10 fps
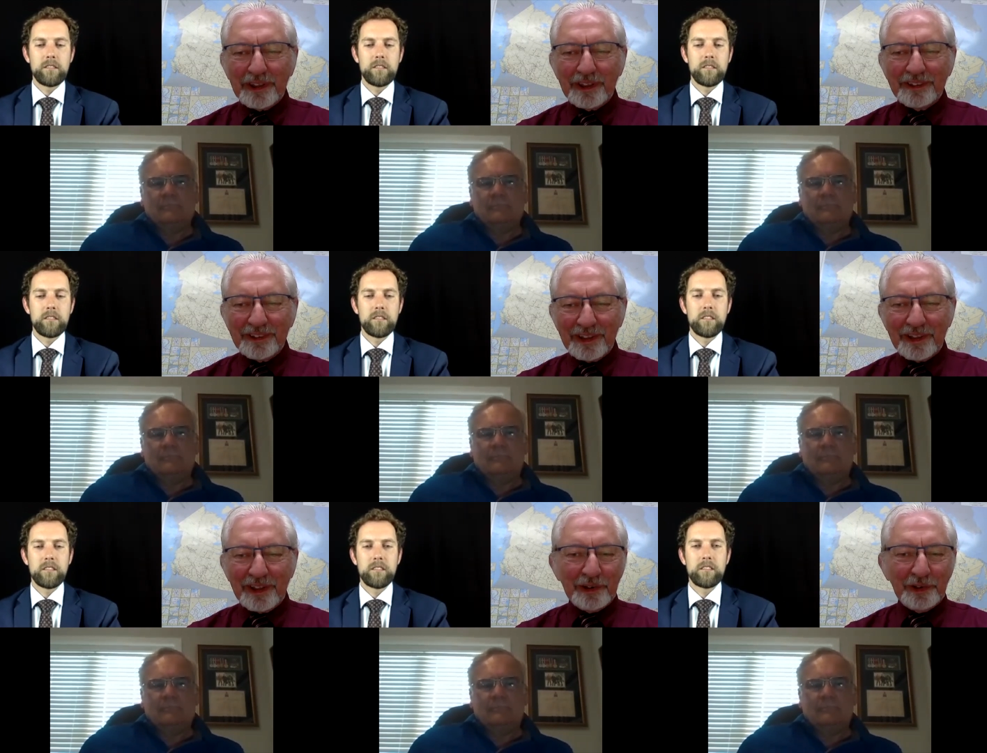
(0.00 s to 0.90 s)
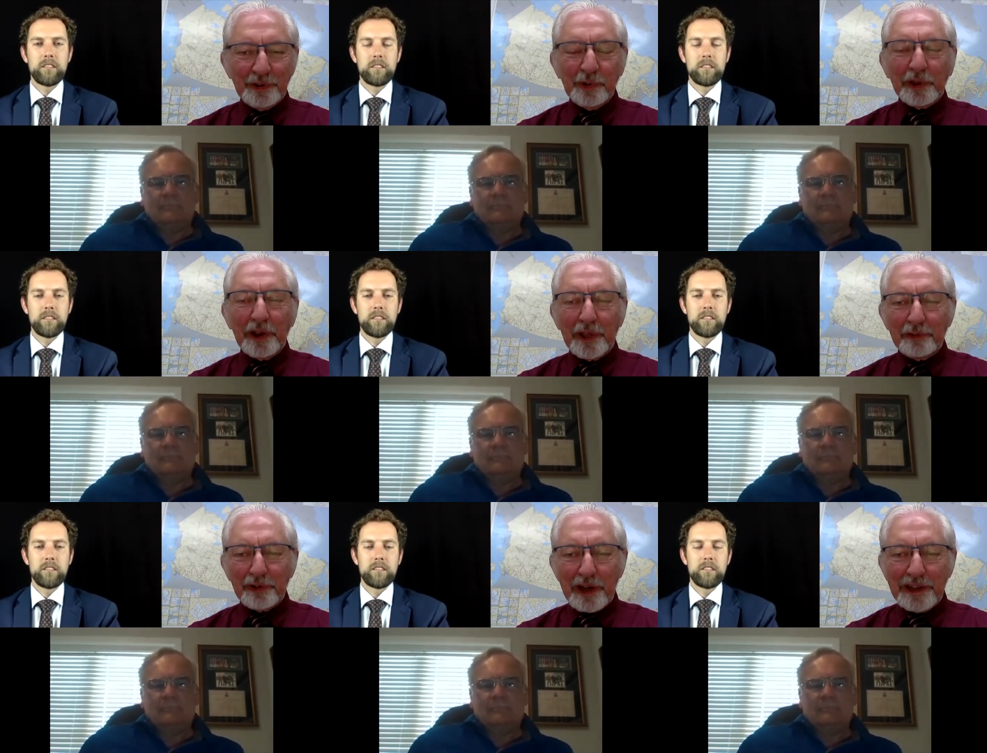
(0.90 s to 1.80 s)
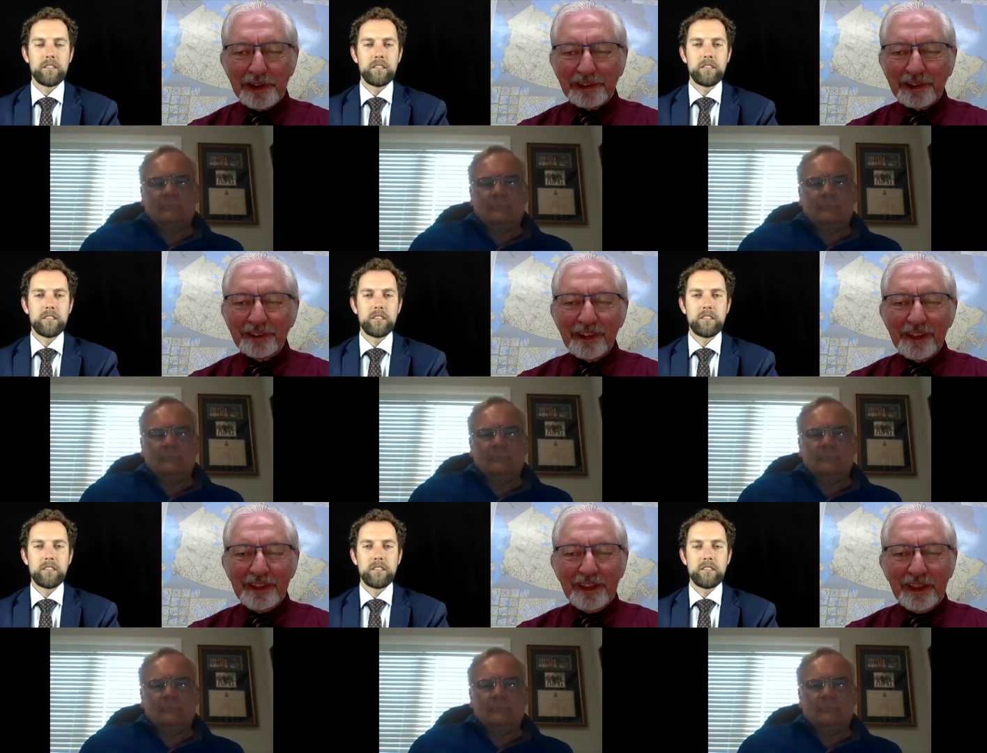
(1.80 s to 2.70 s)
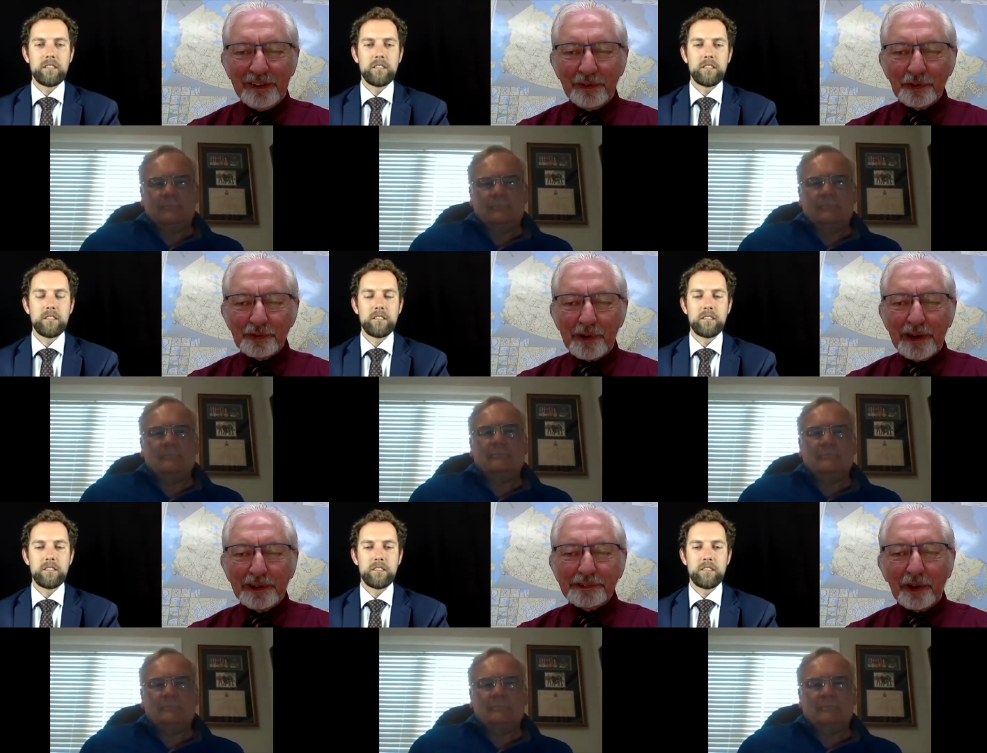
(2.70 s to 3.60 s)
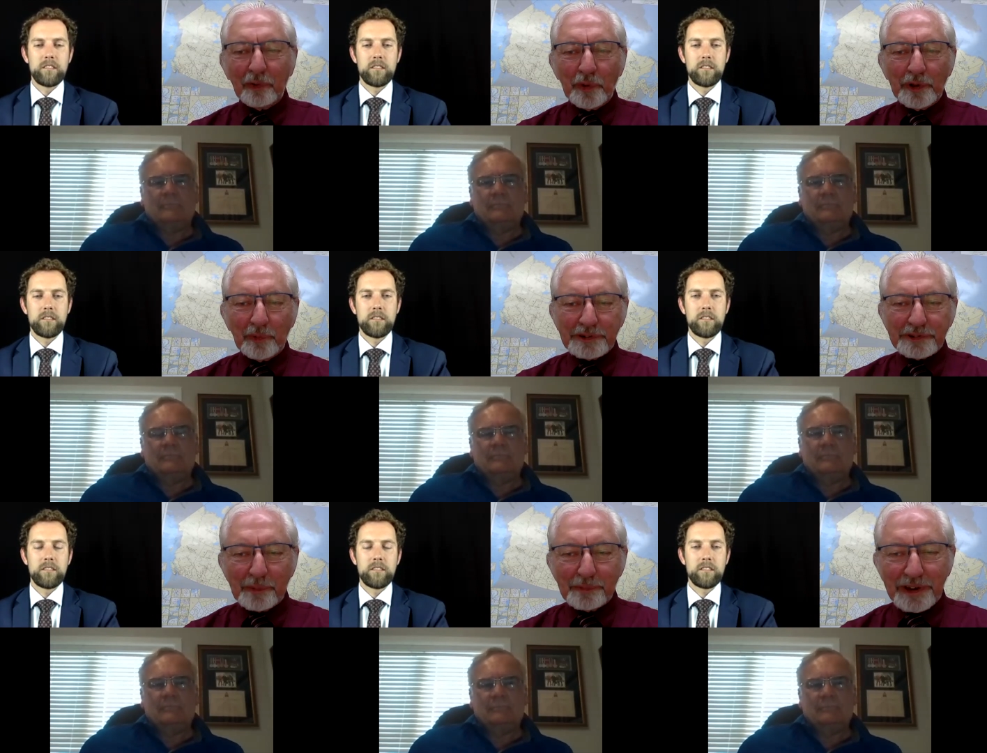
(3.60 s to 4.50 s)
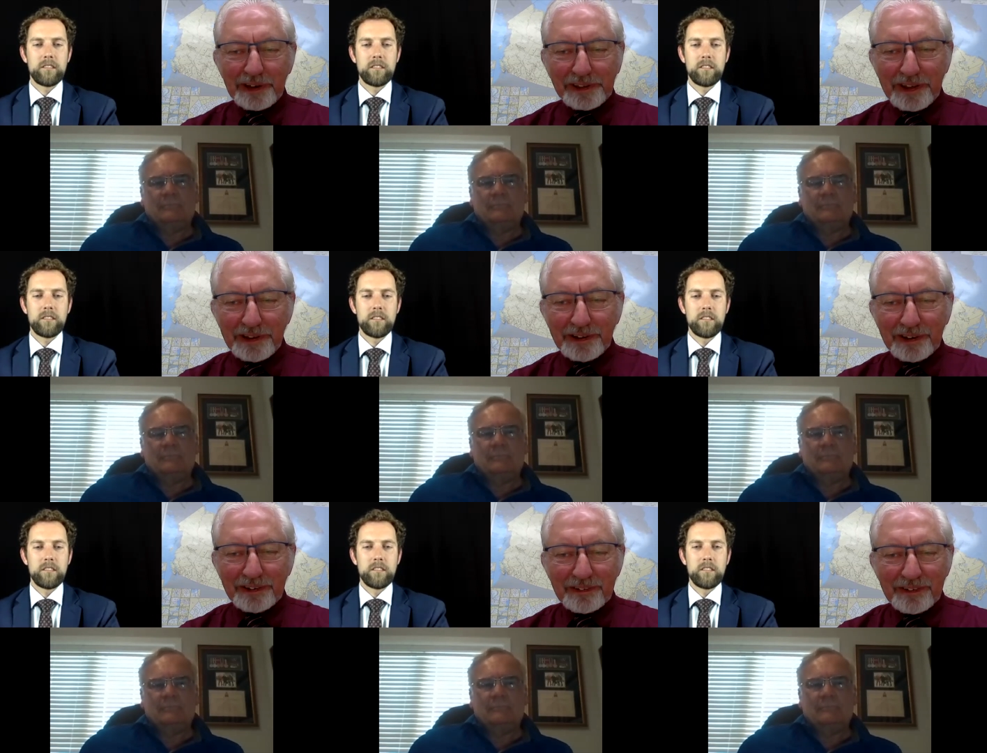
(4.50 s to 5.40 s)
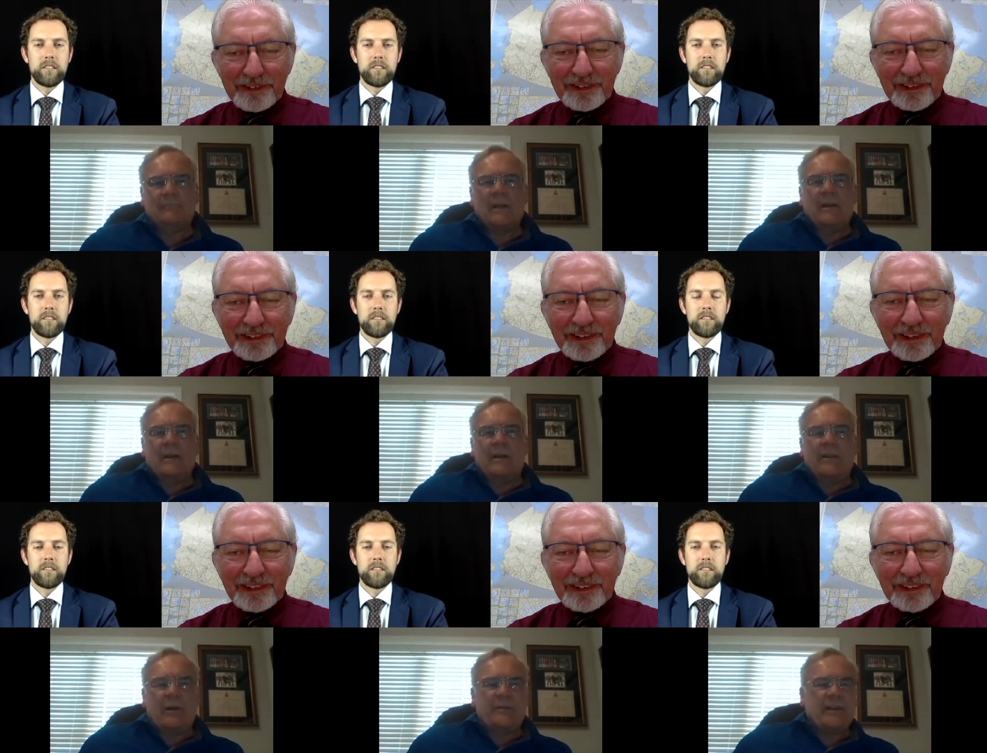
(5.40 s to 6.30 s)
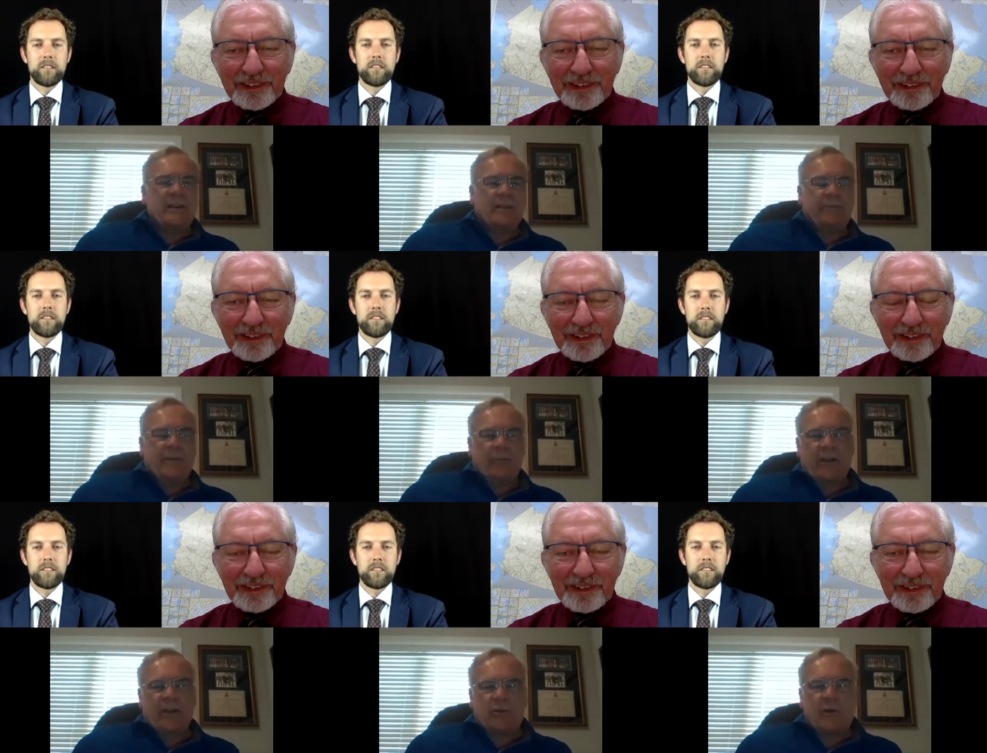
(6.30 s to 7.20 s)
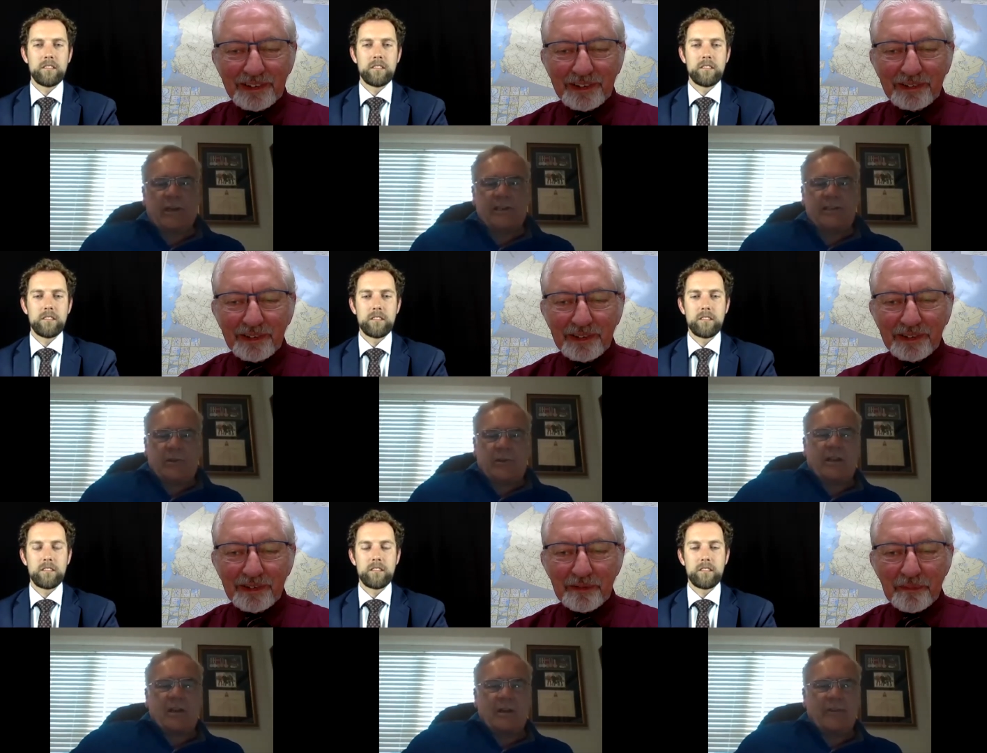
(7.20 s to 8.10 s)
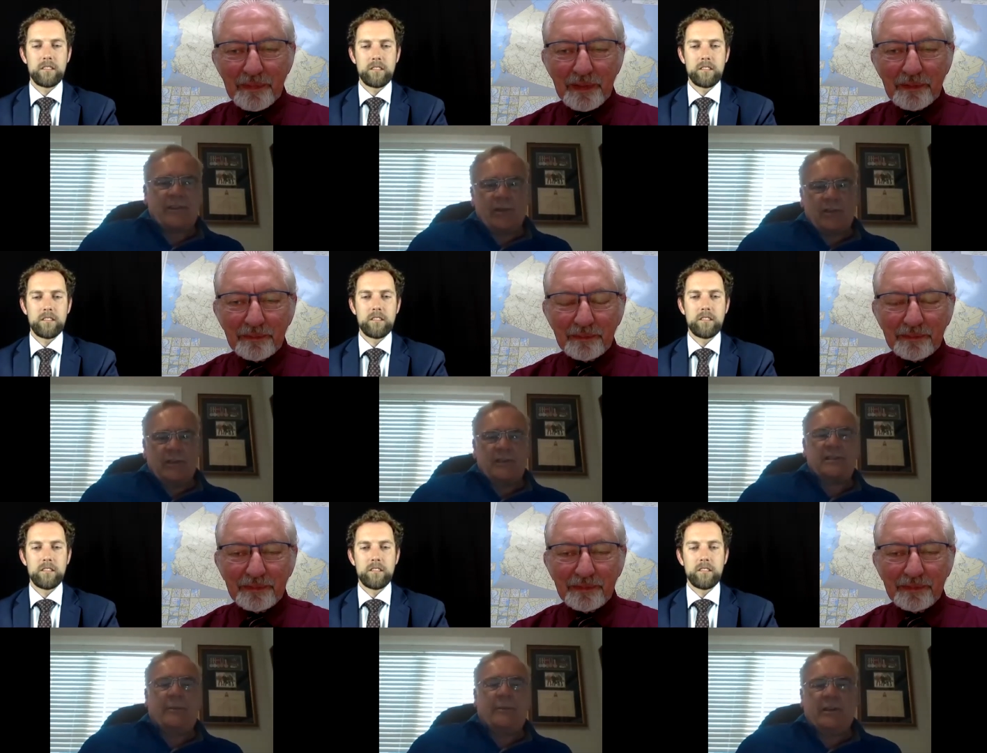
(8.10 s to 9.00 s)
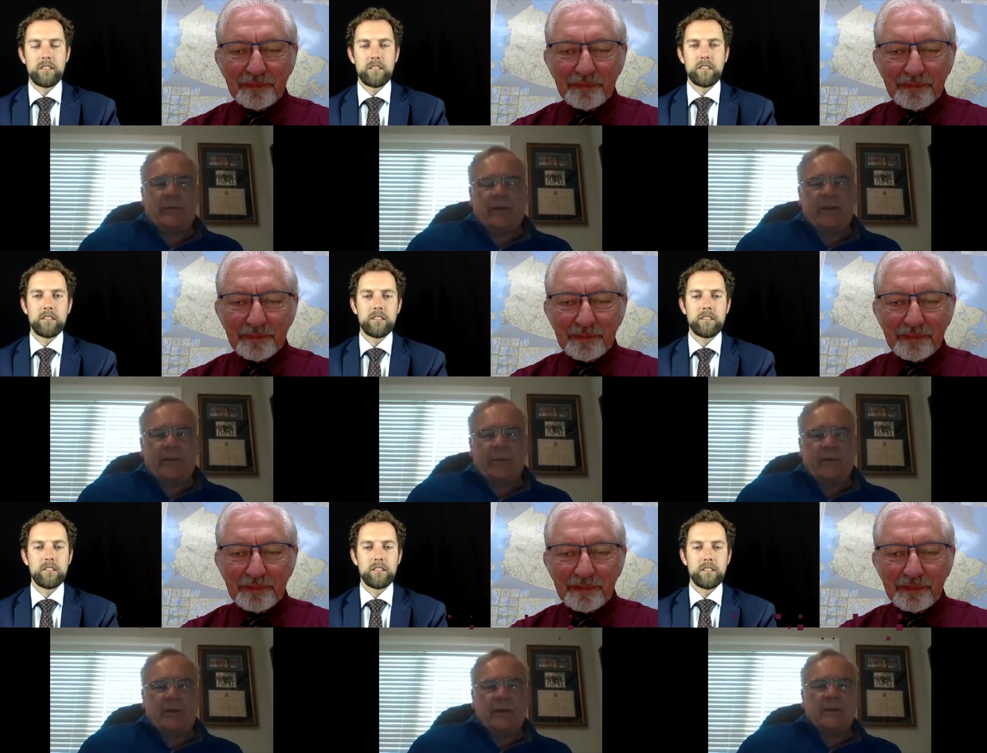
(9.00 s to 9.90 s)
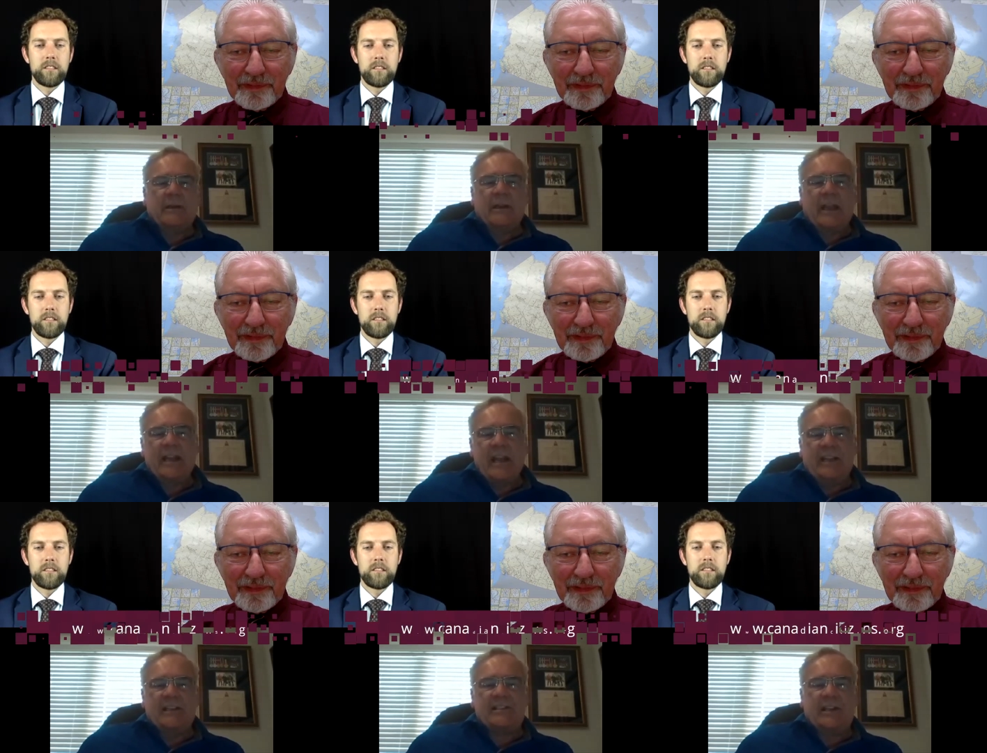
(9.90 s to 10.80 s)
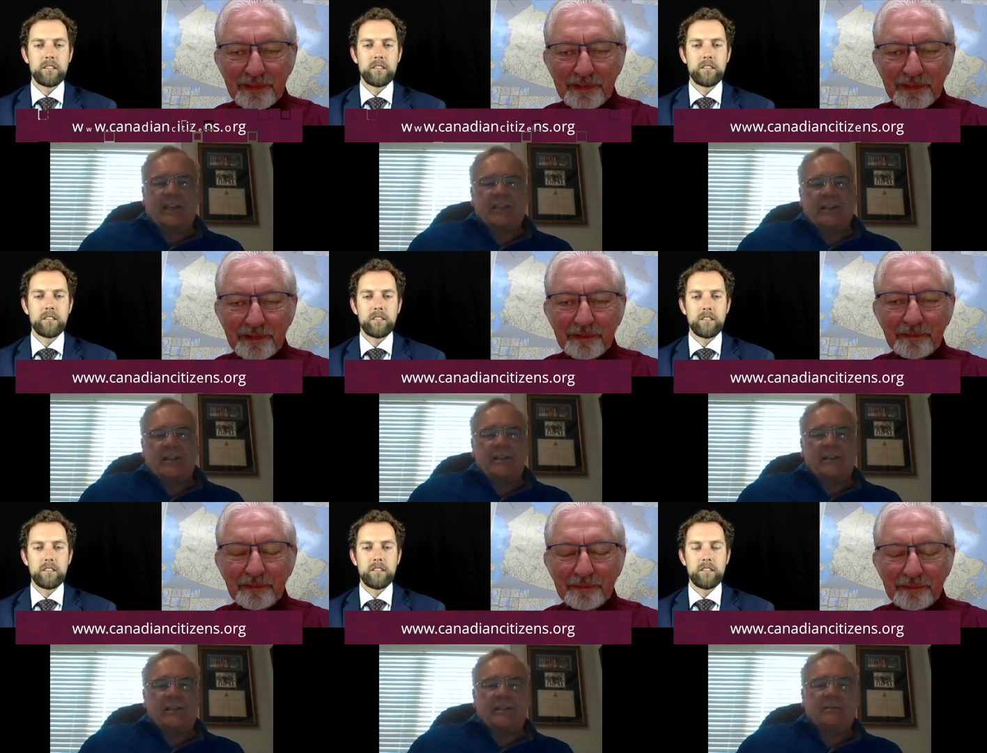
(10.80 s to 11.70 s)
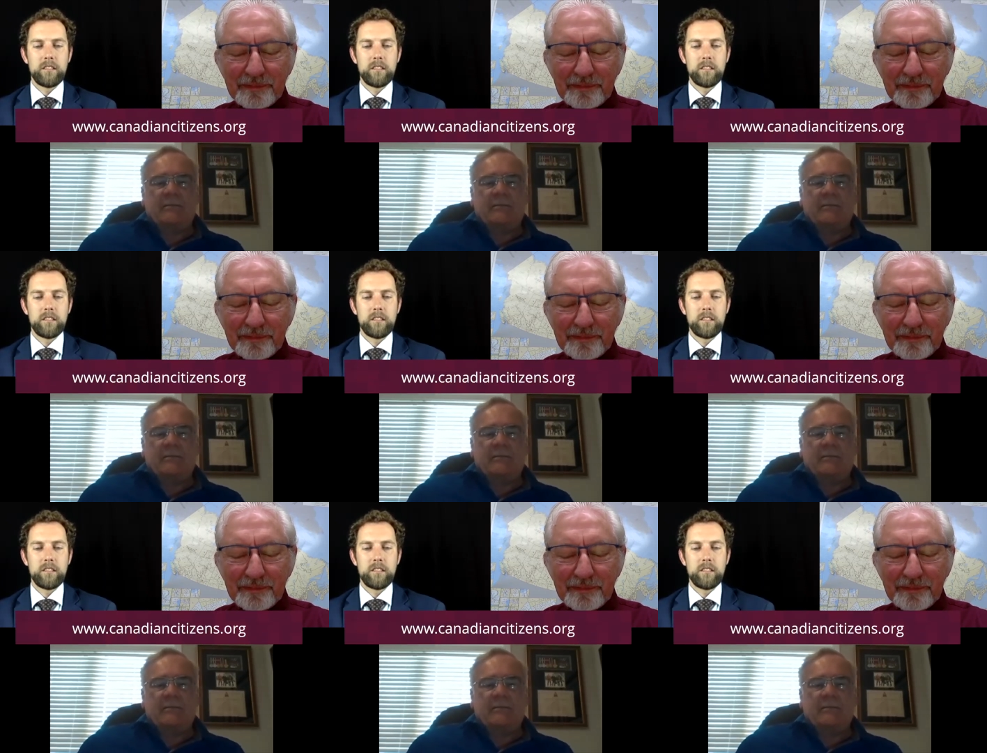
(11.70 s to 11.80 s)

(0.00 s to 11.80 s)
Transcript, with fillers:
Speaker 1: Uh, and you're doing a lot of writing, and, and those writings are, what, what's the website again?
Speaker 2: On the website, if people want to join us, join the conversation, it's w w w dot canadian citizens